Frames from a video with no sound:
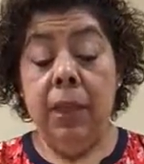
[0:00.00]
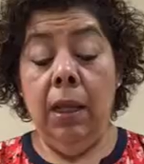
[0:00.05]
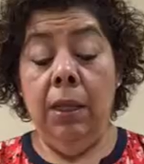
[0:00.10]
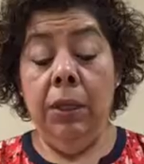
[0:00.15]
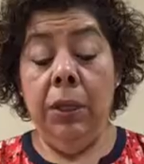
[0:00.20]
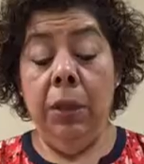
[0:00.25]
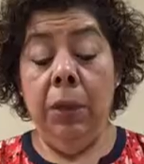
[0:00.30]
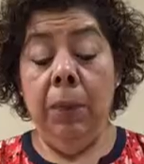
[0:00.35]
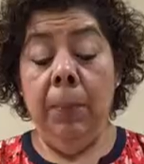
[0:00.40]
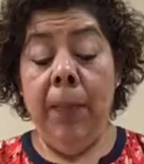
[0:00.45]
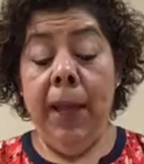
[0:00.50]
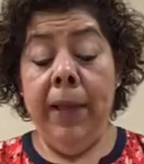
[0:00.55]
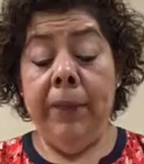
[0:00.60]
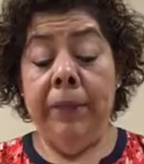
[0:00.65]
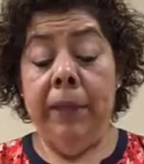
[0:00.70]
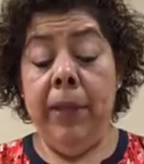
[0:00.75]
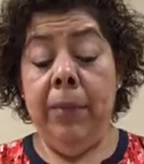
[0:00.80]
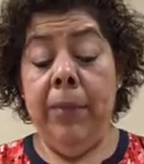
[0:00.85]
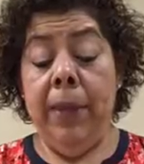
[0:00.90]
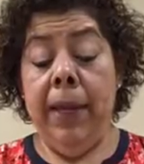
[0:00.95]

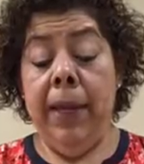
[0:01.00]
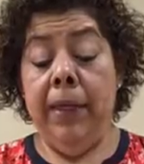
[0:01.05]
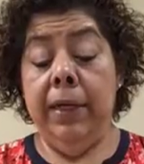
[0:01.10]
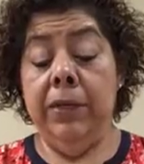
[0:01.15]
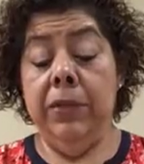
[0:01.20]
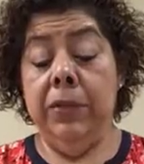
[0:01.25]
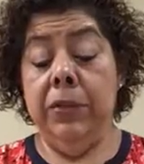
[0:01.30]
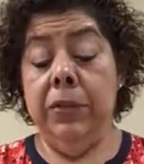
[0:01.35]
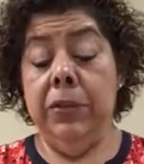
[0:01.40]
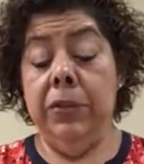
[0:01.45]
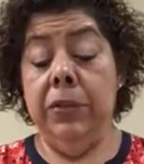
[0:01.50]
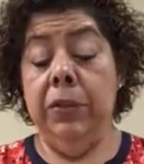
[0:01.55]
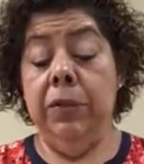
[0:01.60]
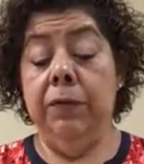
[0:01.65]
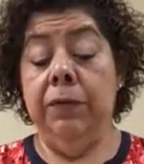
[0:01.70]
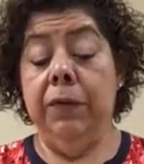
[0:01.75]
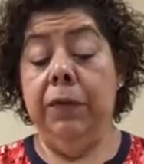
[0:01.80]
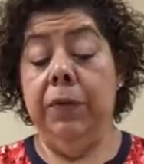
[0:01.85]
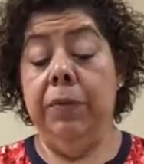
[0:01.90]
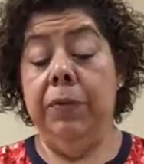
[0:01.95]
Neuropathic pain is a
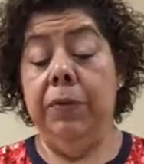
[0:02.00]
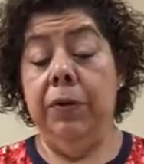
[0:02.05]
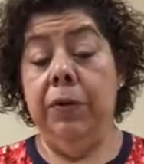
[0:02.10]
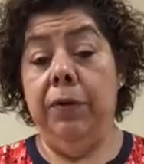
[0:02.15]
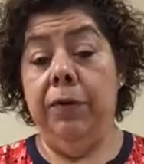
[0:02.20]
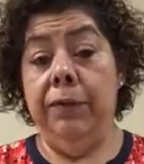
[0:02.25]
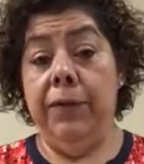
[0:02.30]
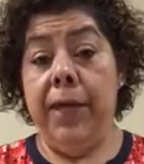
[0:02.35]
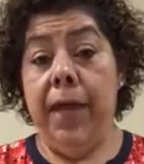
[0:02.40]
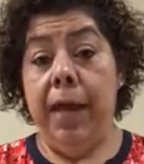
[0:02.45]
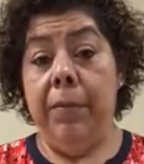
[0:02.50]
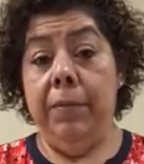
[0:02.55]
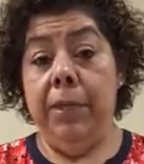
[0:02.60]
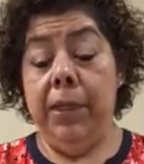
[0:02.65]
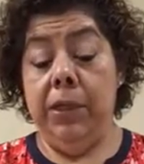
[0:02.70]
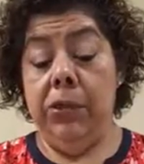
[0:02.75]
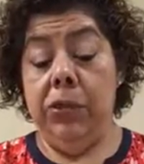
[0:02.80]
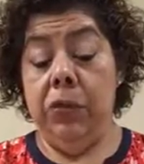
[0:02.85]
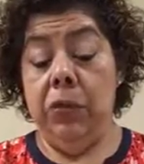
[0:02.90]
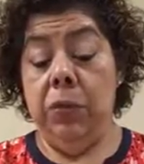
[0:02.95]
result from nerve
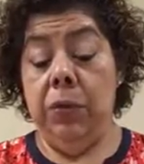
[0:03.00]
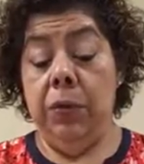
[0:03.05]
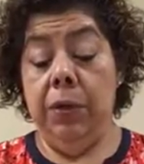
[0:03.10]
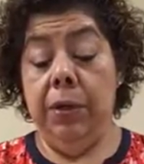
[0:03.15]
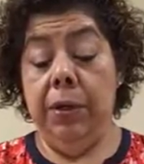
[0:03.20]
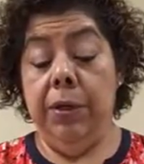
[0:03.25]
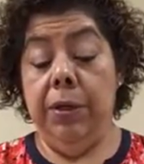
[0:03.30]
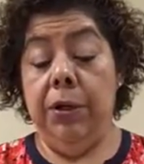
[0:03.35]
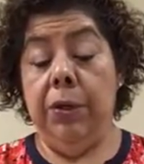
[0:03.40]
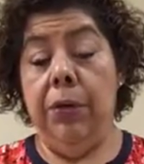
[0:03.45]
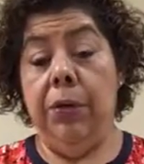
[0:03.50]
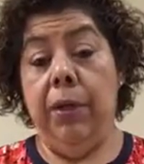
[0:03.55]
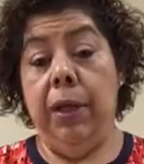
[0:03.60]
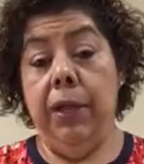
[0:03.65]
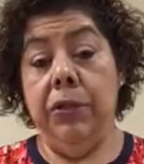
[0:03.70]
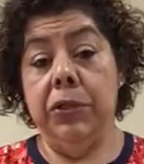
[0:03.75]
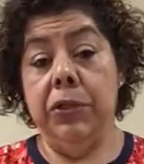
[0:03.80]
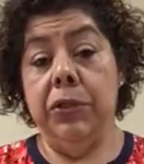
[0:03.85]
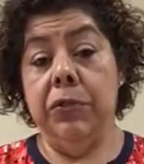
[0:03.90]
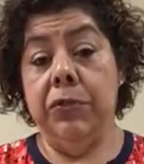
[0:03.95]
damage or
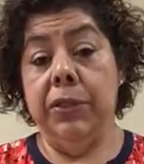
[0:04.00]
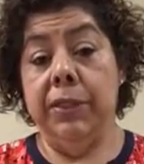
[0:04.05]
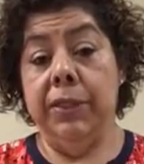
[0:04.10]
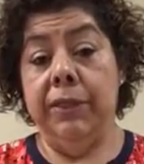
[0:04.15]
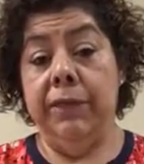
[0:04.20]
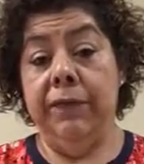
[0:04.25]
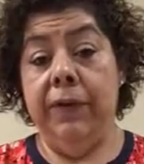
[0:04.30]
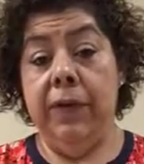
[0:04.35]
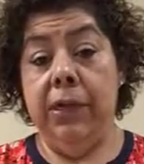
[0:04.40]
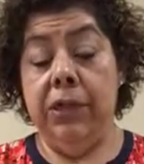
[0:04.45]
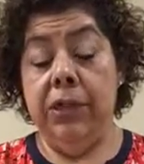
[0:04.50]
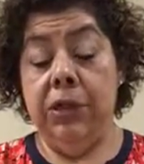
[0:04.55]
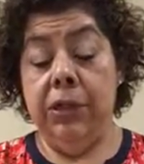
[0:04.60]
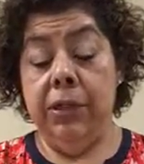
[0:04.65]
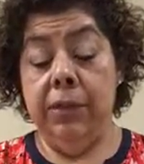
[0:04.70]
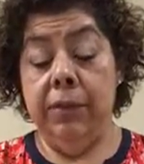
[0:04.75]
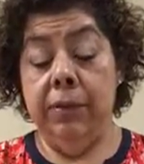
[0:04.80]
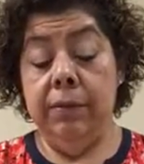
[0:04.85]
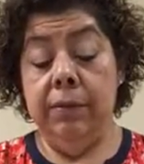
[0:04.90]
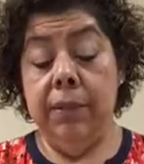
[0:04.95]
neurological
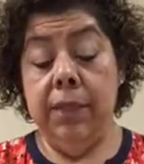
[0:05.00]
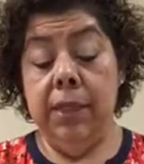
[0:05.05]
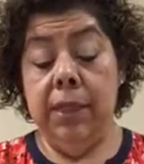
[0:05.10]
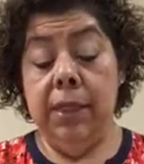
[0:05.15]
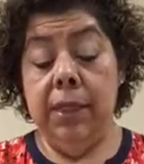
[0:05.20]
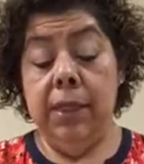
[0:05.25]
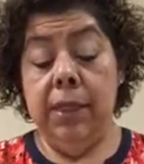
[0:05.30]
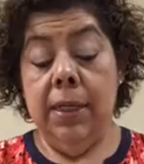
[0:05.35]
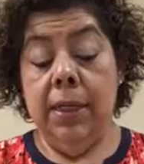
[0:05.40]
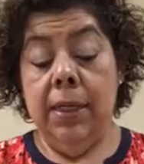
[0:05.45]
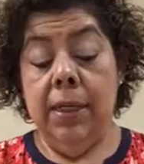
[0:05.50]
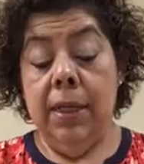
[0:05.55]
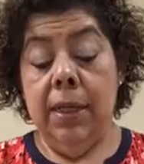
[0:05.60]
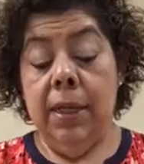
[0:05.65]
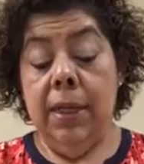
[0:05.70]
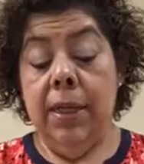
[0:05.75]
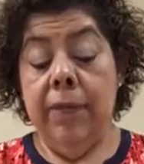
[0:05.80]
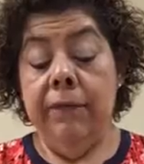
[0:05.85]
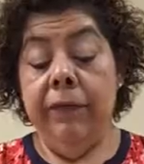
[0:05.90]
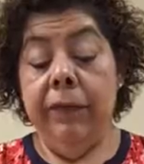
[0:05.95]
dysfunction.
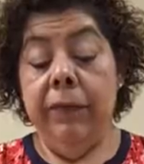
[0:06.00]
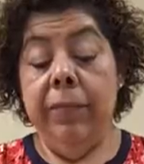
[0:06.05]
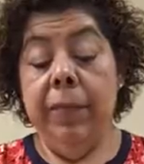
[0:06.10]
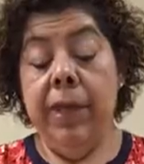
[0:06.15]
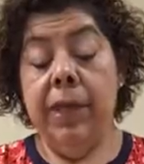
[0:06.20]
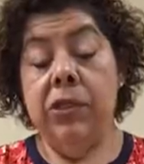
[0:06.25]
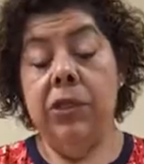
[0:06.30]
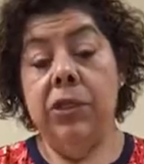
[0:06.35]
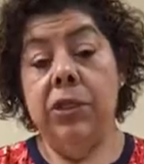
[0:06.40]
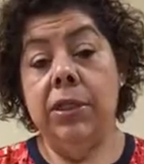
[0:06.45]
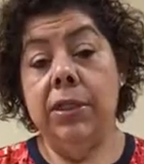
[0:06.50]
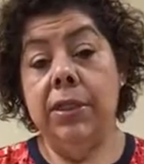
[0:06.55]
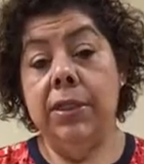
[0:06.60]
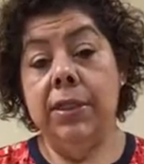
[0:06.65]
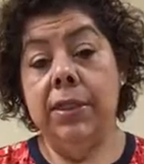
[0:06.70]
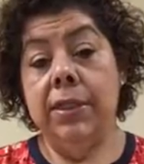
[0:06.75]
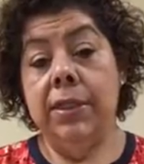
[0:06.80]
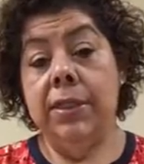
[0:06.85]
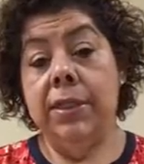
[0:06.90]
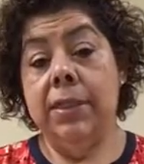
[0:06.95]
Inflammation
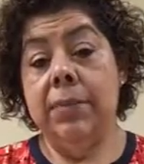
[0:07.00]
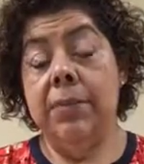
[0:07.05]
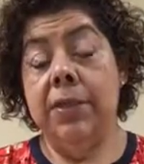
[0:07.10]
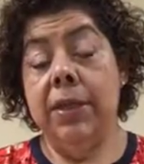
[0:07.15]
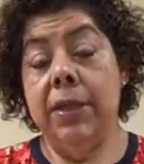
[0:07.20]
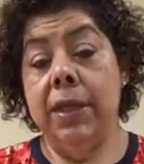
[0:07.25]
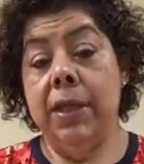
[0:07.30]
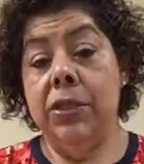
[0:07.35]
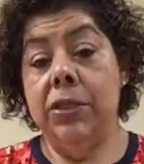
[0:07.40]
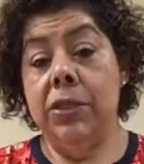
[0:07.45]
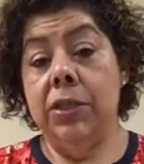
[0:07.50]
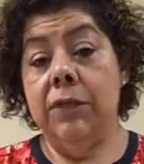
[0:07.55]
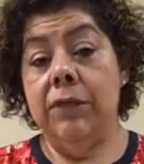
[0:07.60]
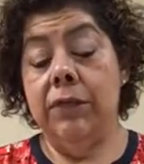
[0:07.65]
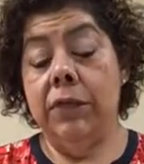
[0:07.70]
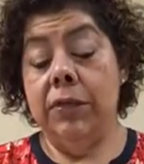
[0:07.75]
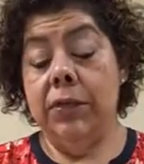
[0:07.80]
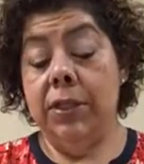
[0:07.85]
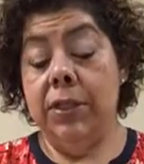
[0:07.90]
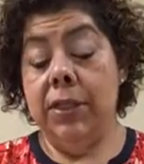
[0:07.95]
is the stimulation of
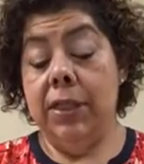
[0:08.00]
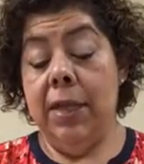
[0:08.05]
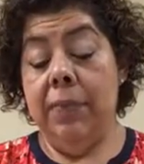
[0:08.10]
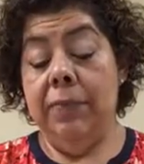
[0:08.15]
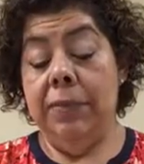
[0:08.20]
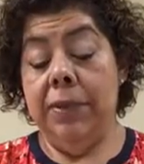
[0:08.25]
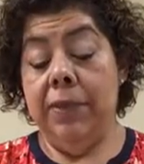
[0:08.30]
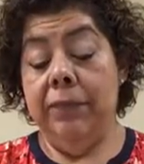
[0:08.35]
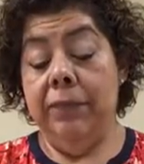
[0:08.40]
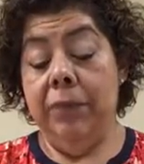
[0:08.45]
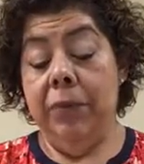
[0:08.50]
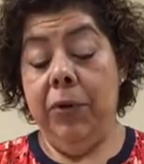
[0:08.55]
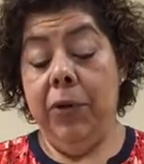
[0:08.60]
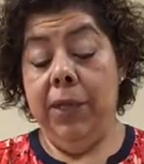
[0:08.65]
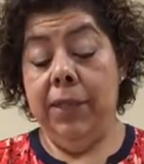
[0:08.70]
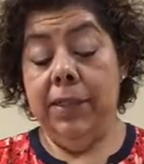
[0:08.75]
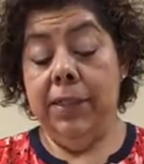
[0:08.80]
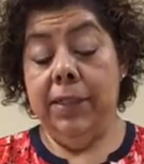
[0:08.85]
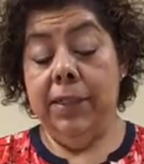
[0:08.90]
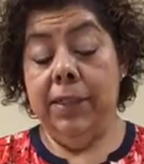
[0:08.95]
nociceptive
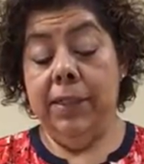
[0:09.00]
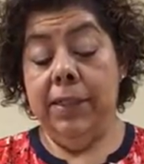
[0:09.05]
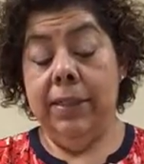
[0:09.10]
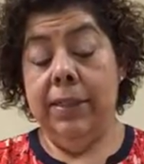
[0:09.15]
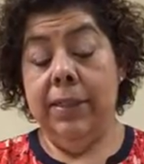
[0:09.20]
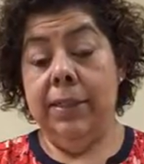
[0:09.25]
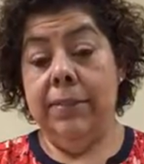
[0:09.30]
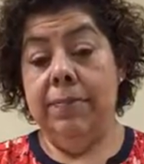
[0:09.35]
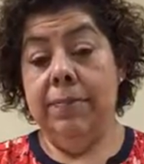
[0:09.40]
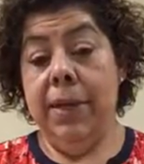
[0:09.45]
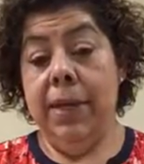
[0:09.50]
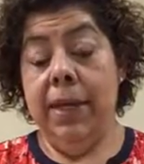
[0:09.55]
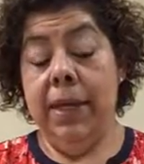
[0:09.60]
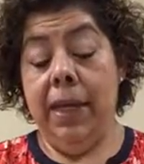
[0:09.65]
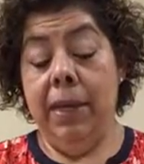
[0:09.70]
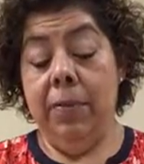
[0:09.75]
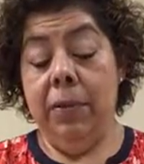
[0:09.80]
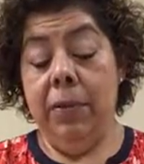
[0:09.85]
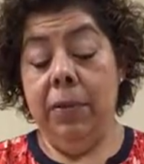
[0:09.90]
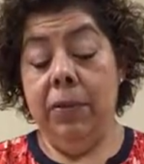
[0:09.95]
processes by
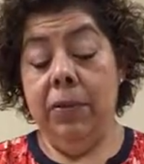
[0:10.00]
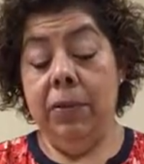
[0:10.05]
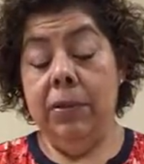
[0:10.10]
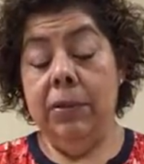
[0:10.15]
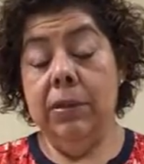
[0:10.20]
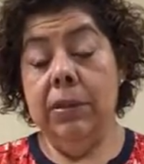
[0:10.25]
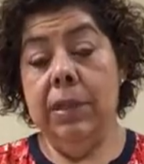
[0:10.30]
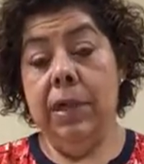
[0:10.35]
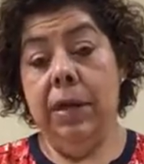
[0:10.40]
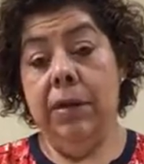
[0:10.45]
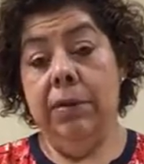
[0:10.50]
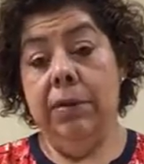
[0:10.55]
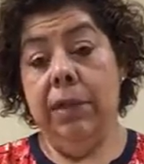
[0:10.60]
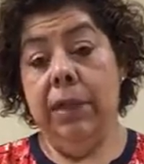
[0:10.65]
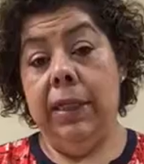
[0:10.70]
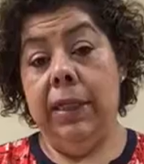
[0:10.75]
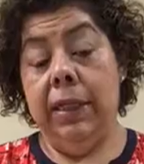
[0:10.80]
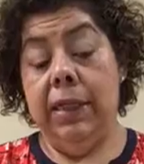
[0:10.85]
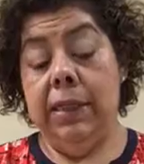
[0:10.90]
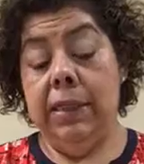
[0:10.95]
chemicals that are
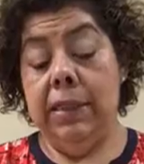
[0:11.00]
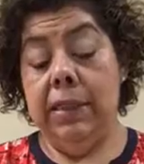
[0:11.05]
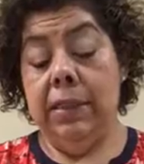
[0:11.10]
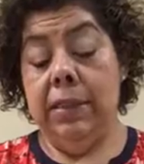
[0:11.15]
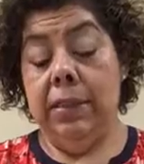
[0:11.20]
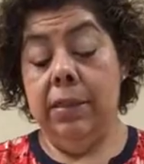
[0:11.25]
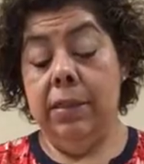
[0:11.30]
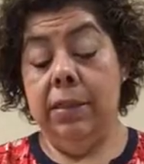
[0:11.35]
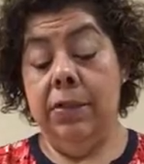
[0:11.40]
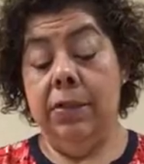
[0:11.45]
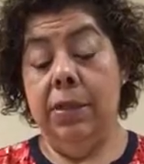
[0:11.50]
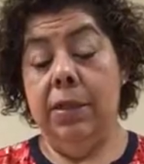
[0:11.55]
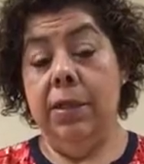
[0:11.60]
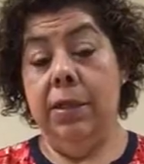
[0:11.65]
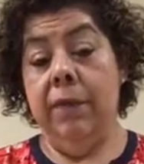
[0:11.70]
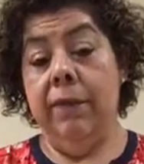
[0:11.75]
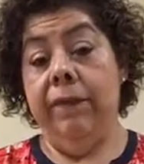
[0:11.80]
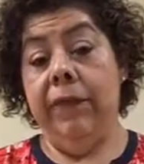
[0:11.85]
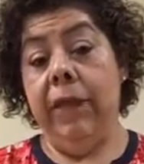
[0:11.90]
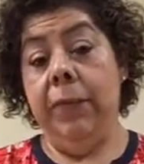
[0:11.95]
released during
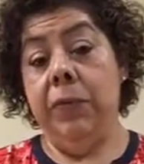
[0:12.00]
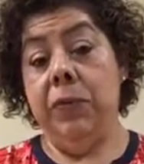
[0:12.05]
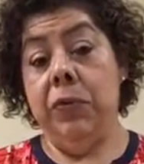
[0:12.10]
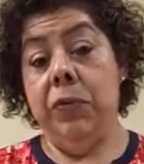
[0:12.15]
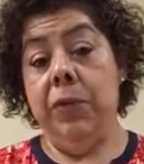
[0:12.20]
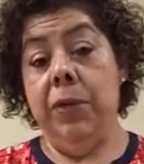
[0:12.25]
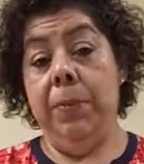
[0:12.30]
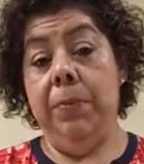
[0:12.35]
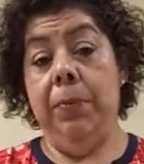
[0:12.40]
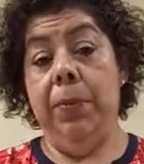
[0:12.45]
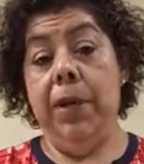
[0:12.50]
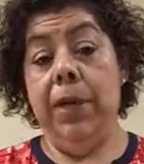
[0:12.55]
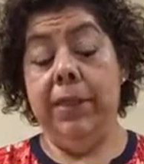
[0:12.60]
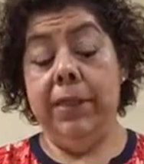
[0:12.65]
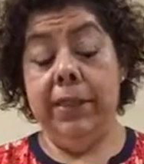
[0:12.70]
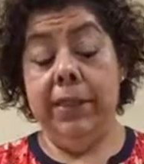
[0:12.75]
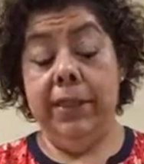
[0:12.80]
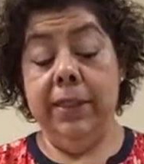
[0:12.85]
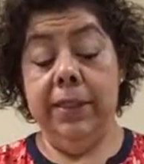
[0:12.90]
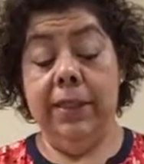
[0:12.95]
the inflammatory
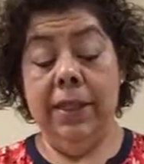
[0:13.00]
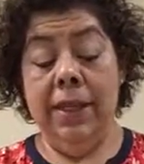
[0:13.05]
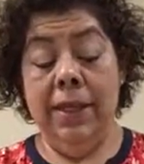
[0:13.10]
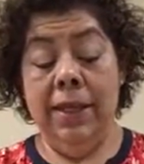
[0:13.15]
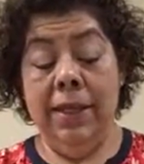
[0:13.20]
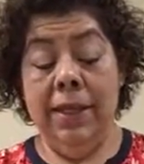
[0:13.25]
process.